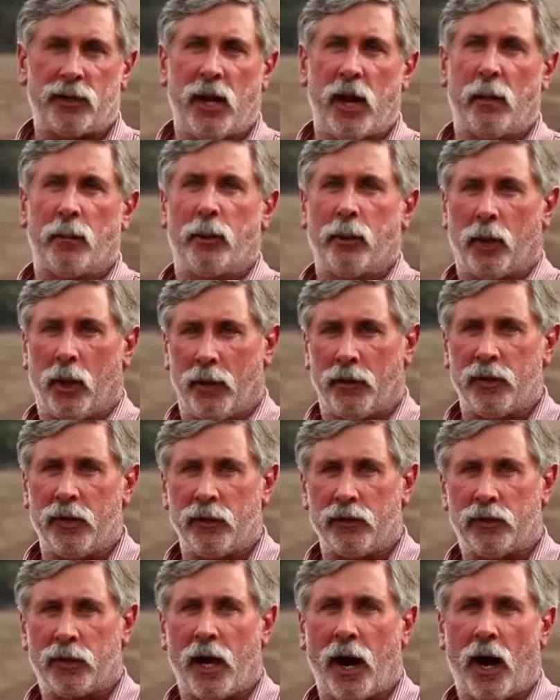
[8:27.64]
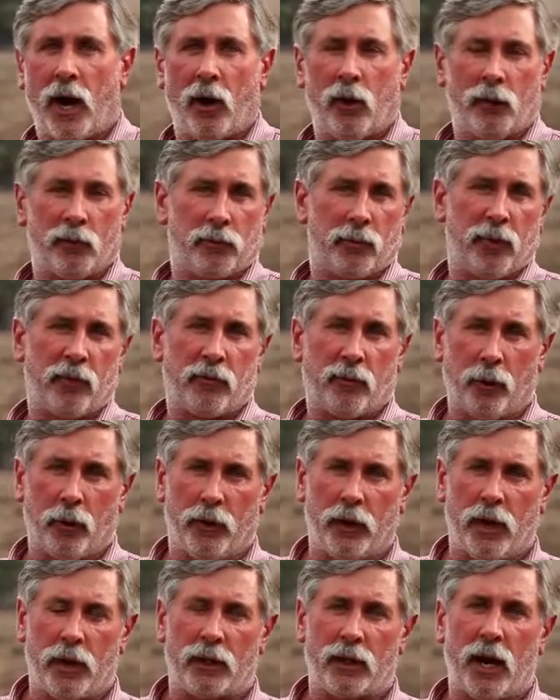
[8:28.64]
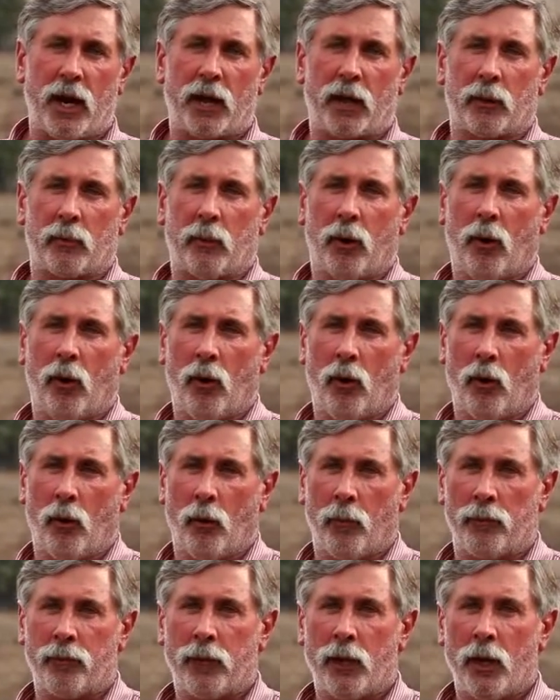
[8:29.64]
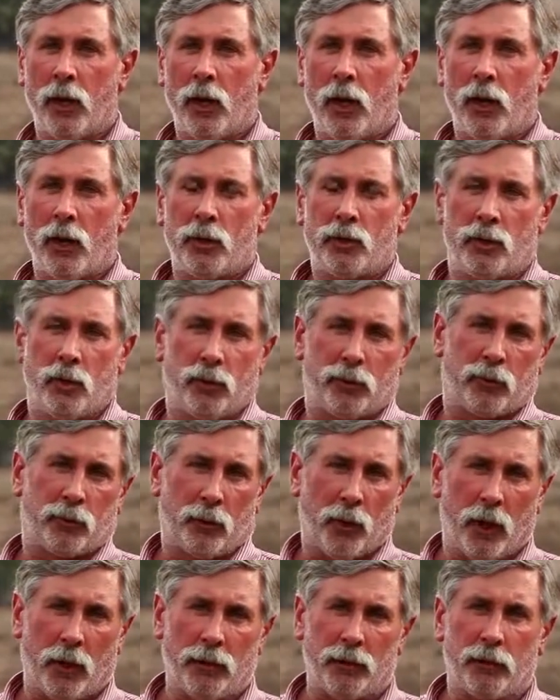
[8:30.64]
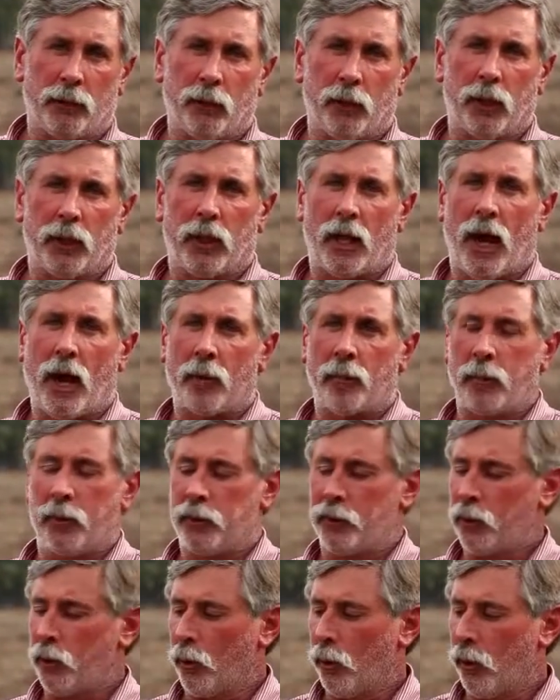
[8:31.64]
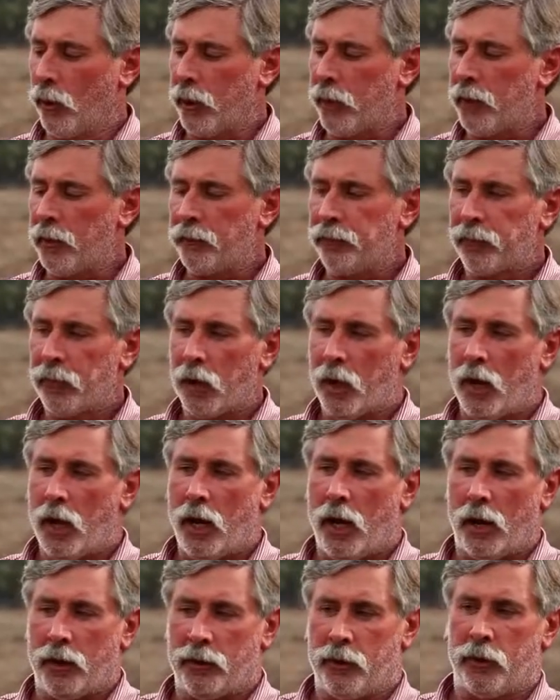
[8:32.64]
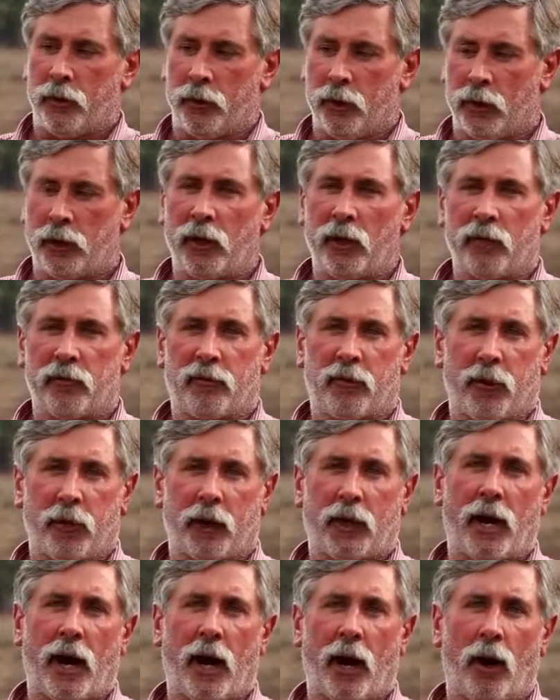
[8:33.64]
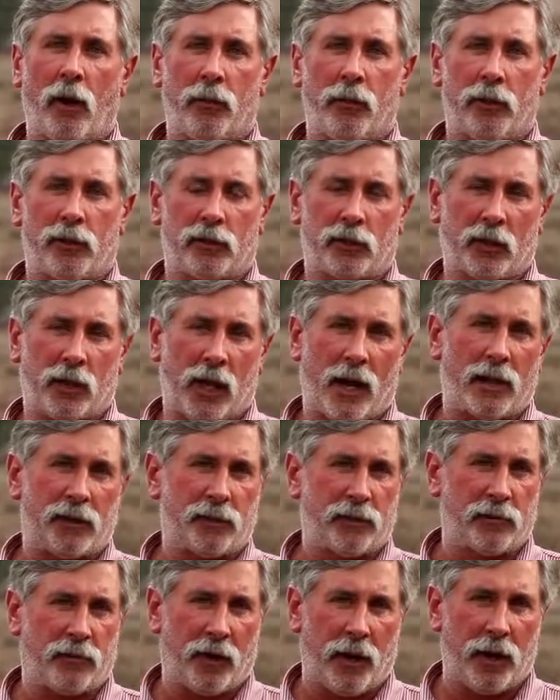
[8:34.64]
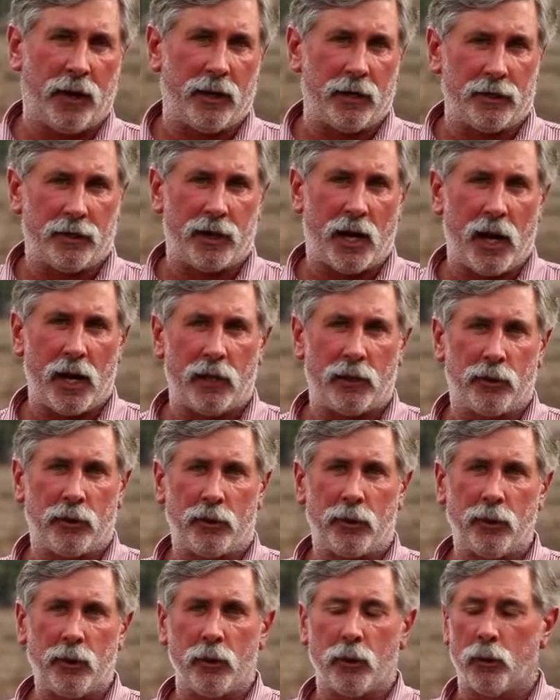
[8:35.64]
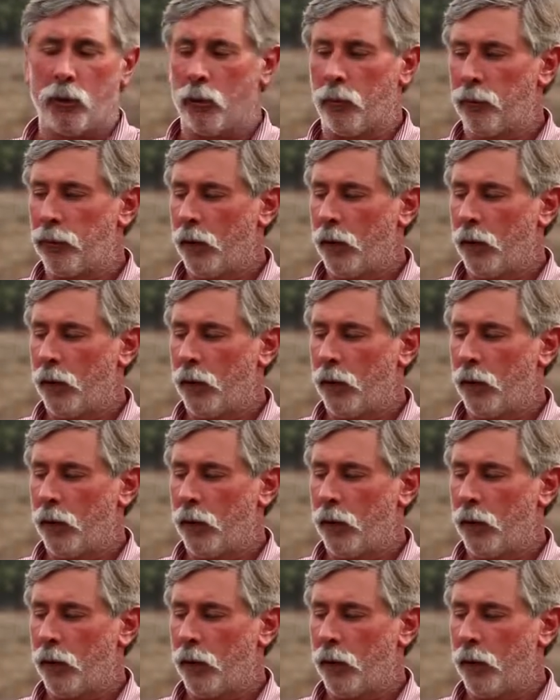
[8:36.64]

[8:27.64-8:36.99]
sample on these cows before they take them home. So it's run through a laboratory, and they're looking for a cow that's classified as A2,